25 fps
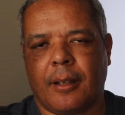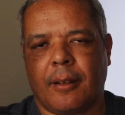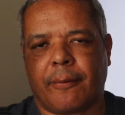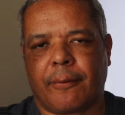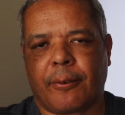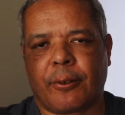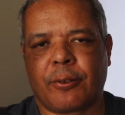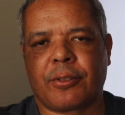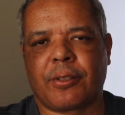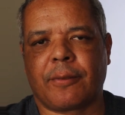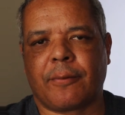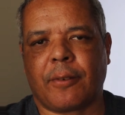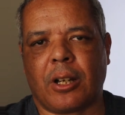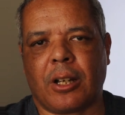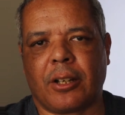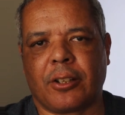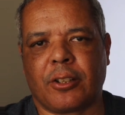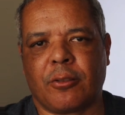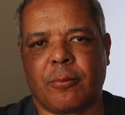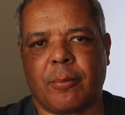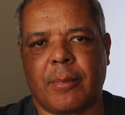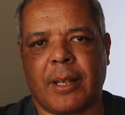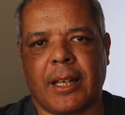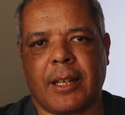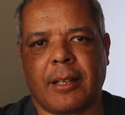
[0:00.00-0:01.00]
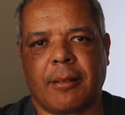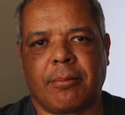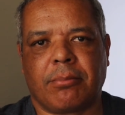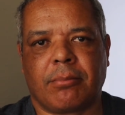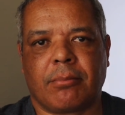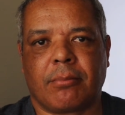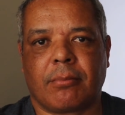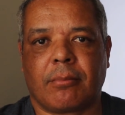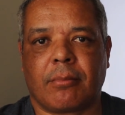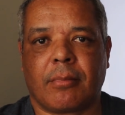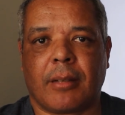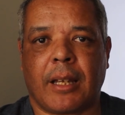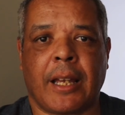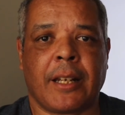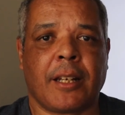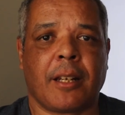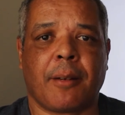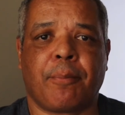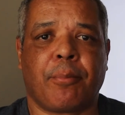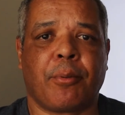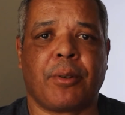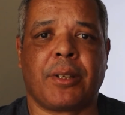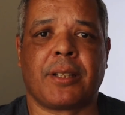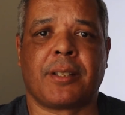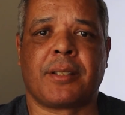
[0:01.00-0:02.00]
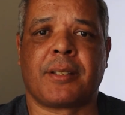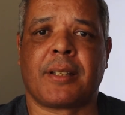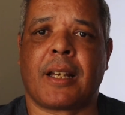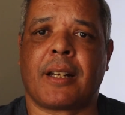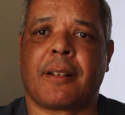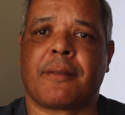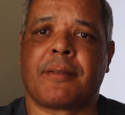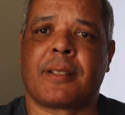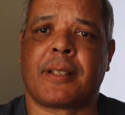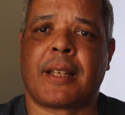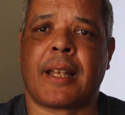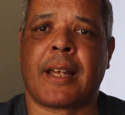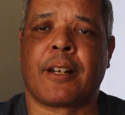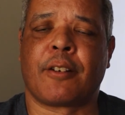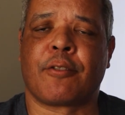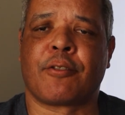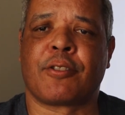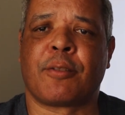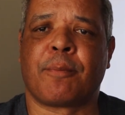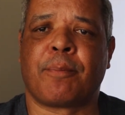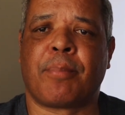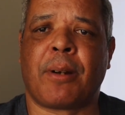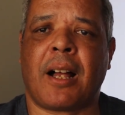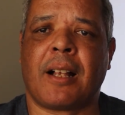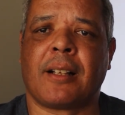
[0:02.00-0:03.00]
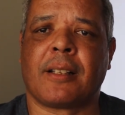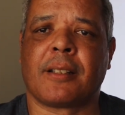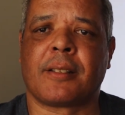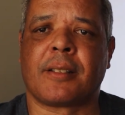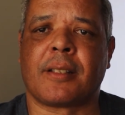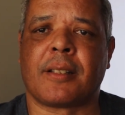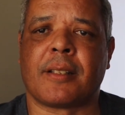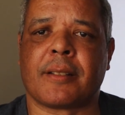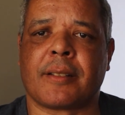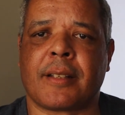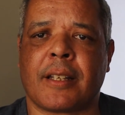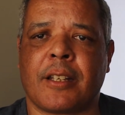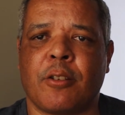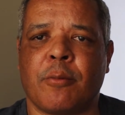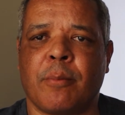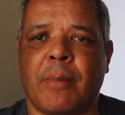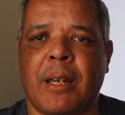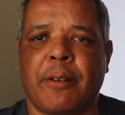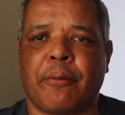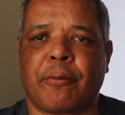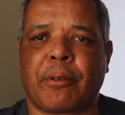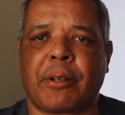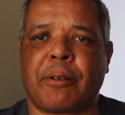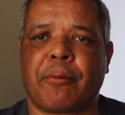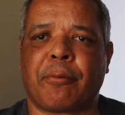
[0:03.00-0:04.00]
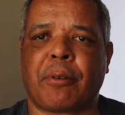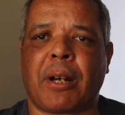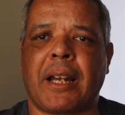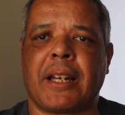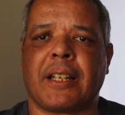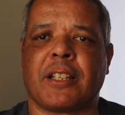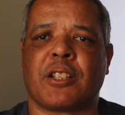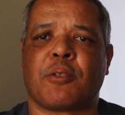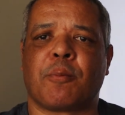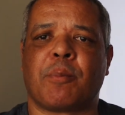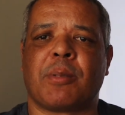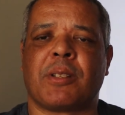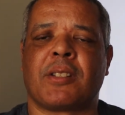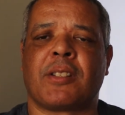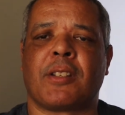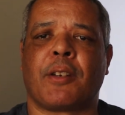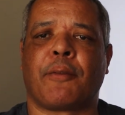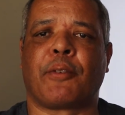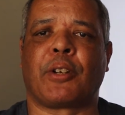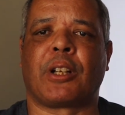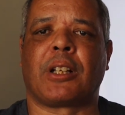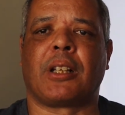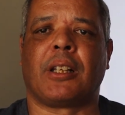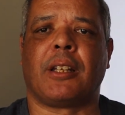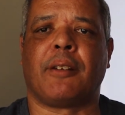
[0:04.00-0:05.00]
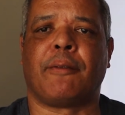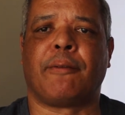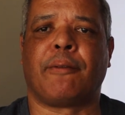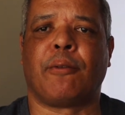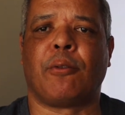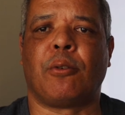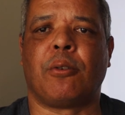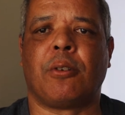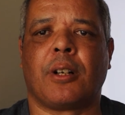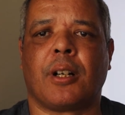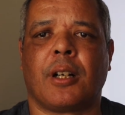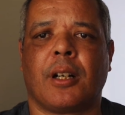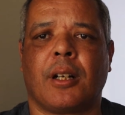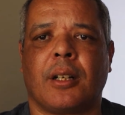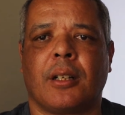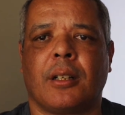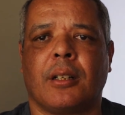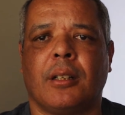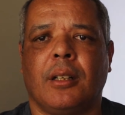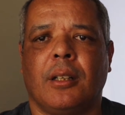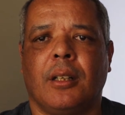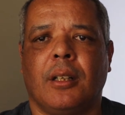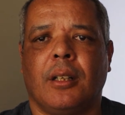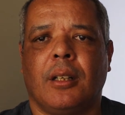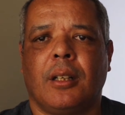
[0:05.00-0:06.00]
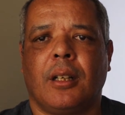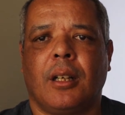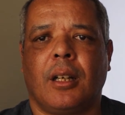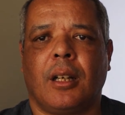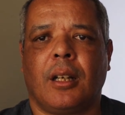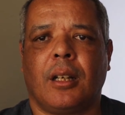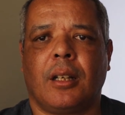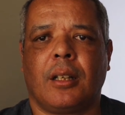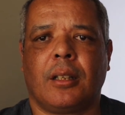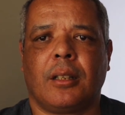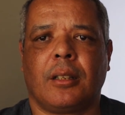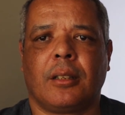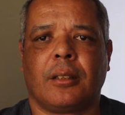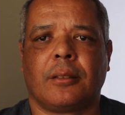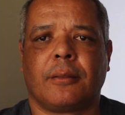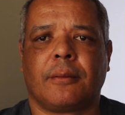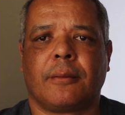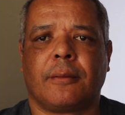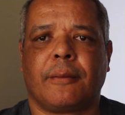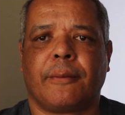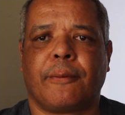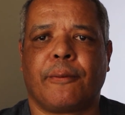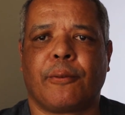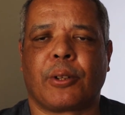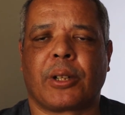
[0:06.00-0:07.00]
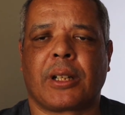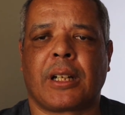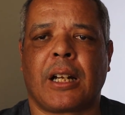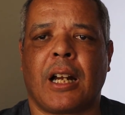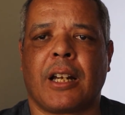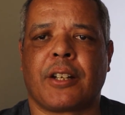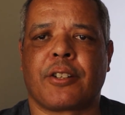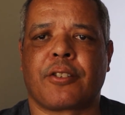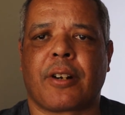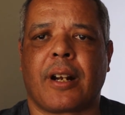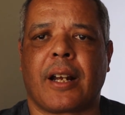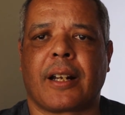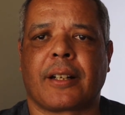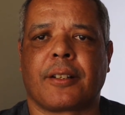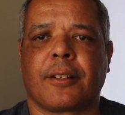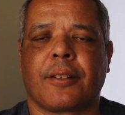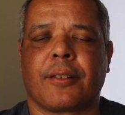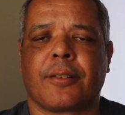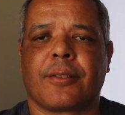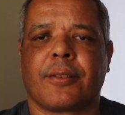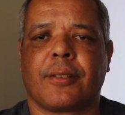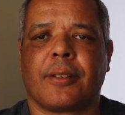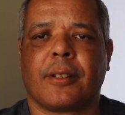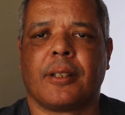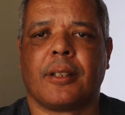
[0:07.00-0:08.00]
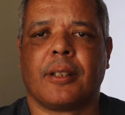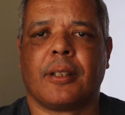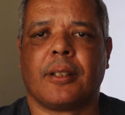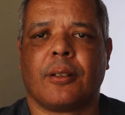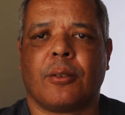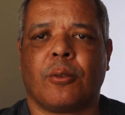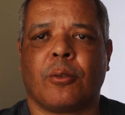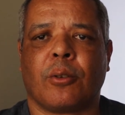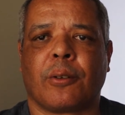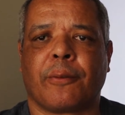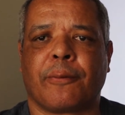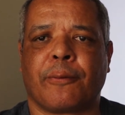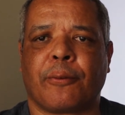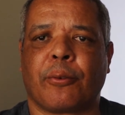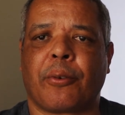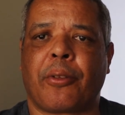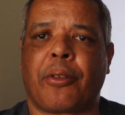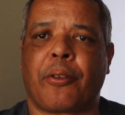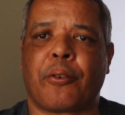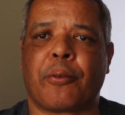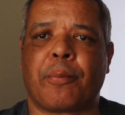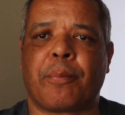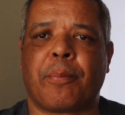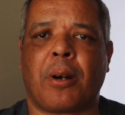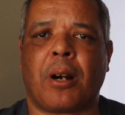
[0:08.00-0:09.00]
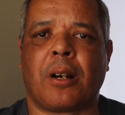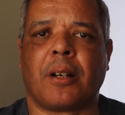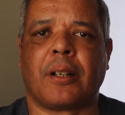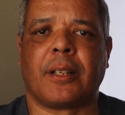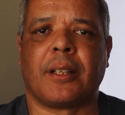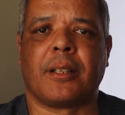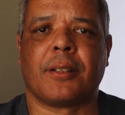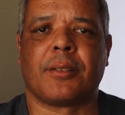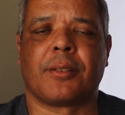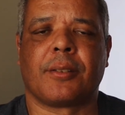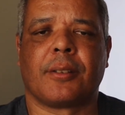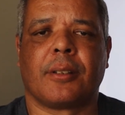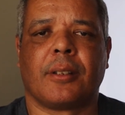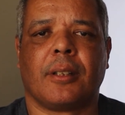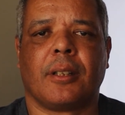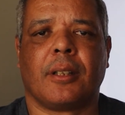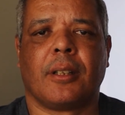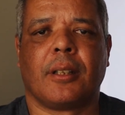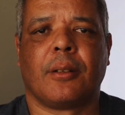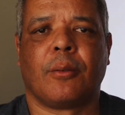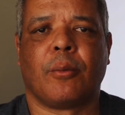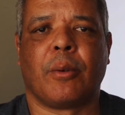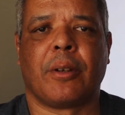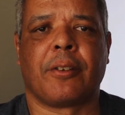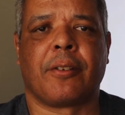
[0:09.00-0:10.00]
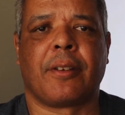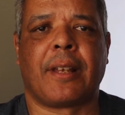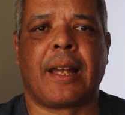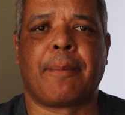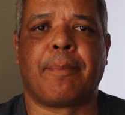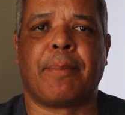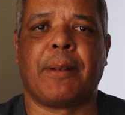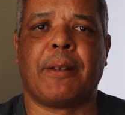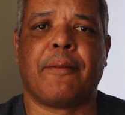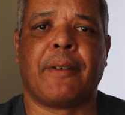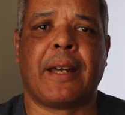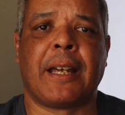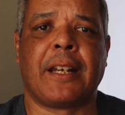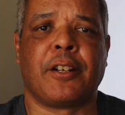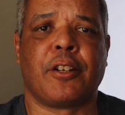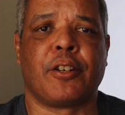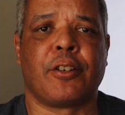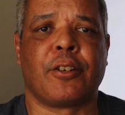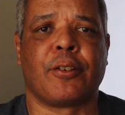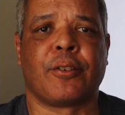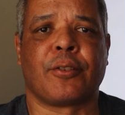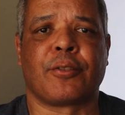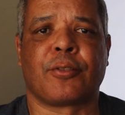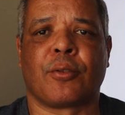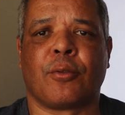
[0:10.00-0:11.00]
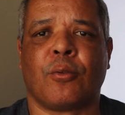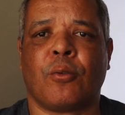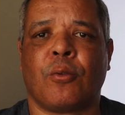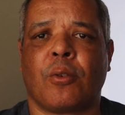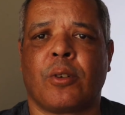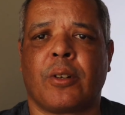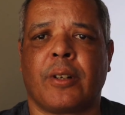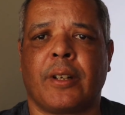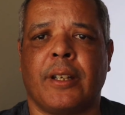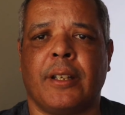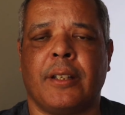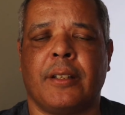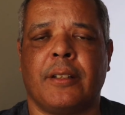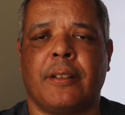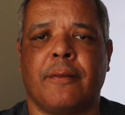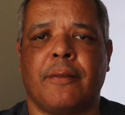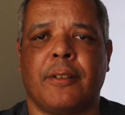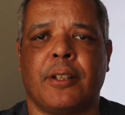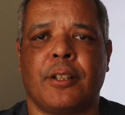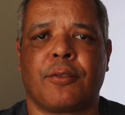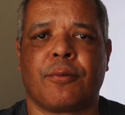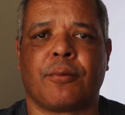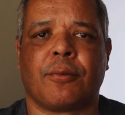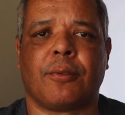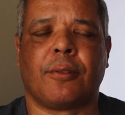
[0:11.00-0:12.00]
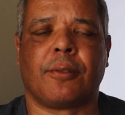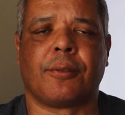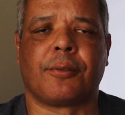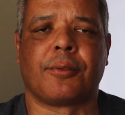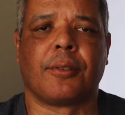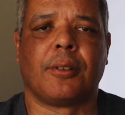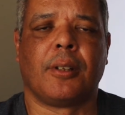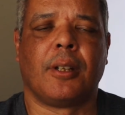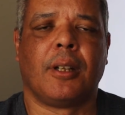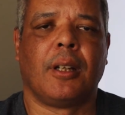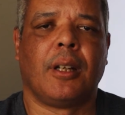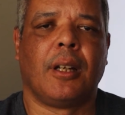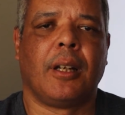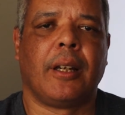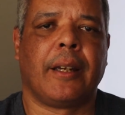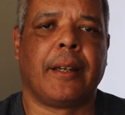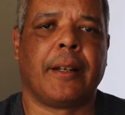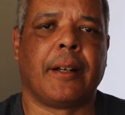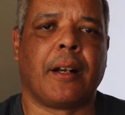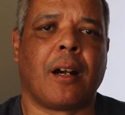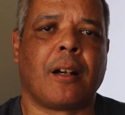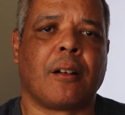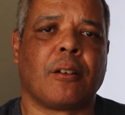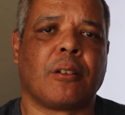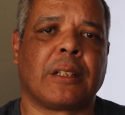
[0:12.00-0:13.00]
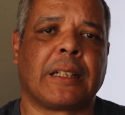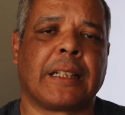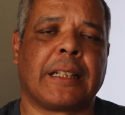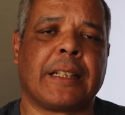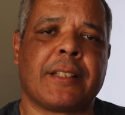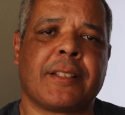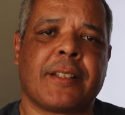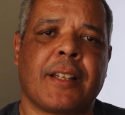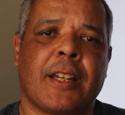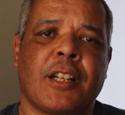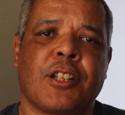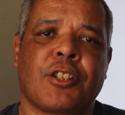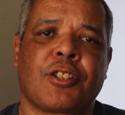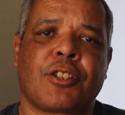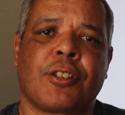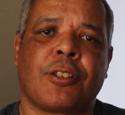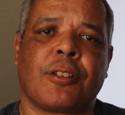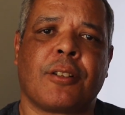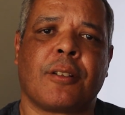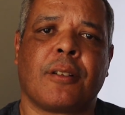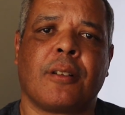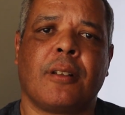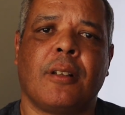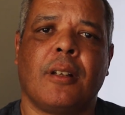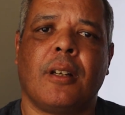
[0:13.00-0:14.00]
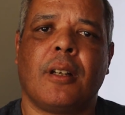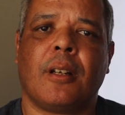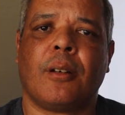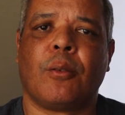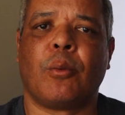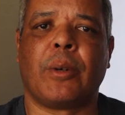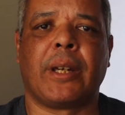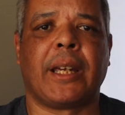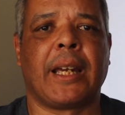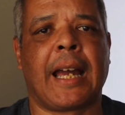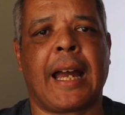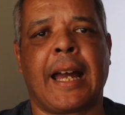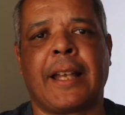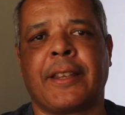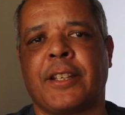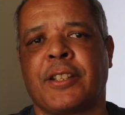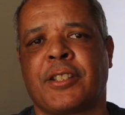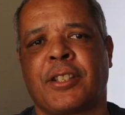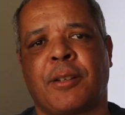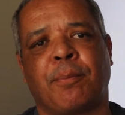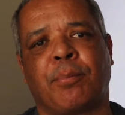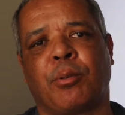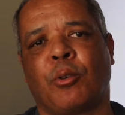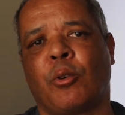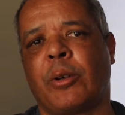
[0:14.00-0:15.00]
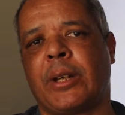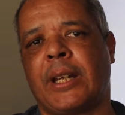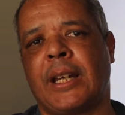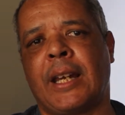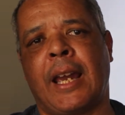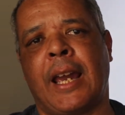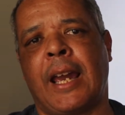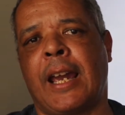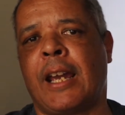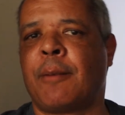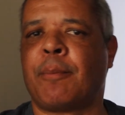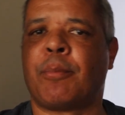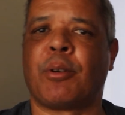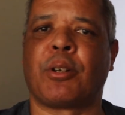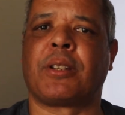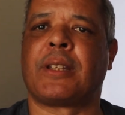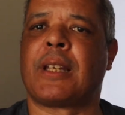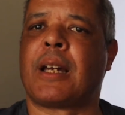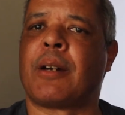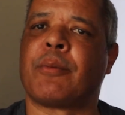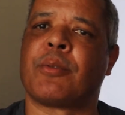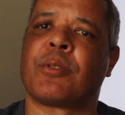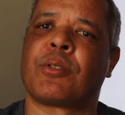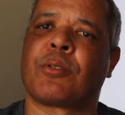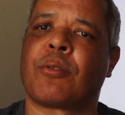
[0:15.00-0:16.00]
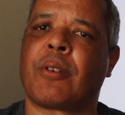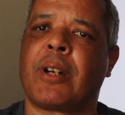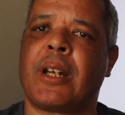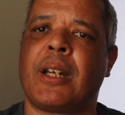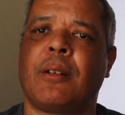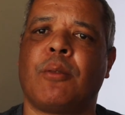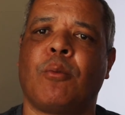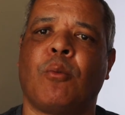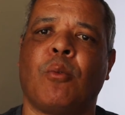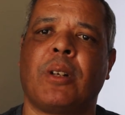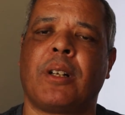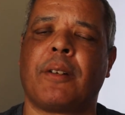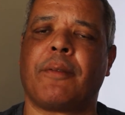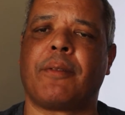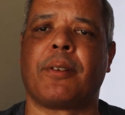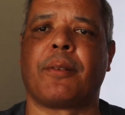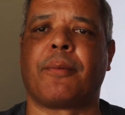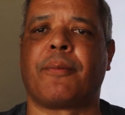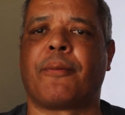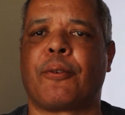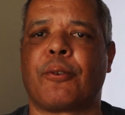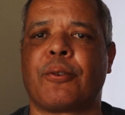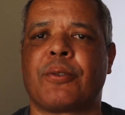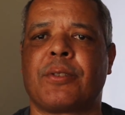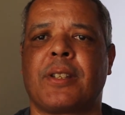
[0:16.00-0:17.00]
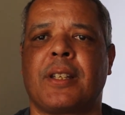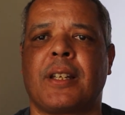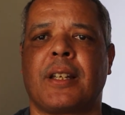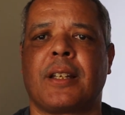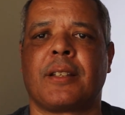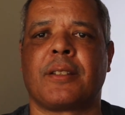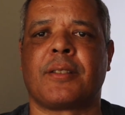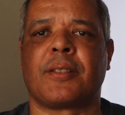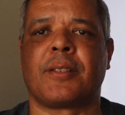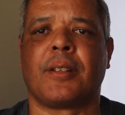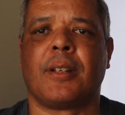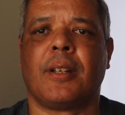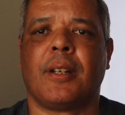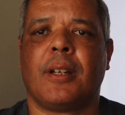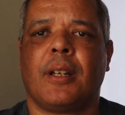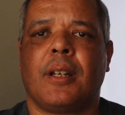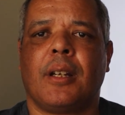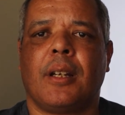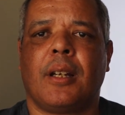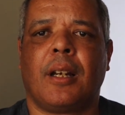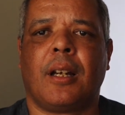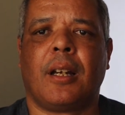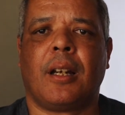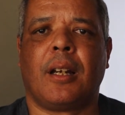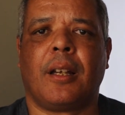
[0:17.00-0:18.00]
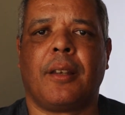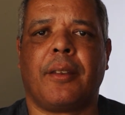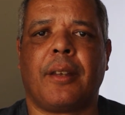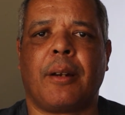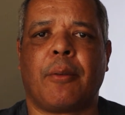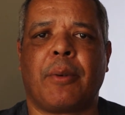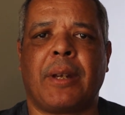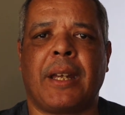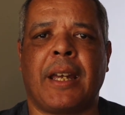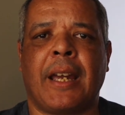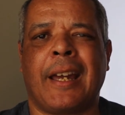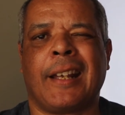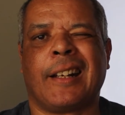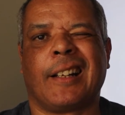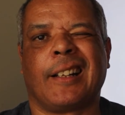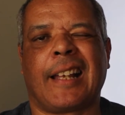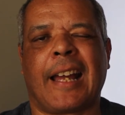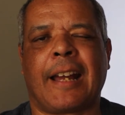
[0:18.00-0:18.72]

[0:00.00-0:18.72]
First of all, you may end up with a set of standards and policies that you may rewrite specifically for contractors or for third parties, whether that be vendors or individuals. In our organization, we had this employee handbook that was great. One of the first things that we handled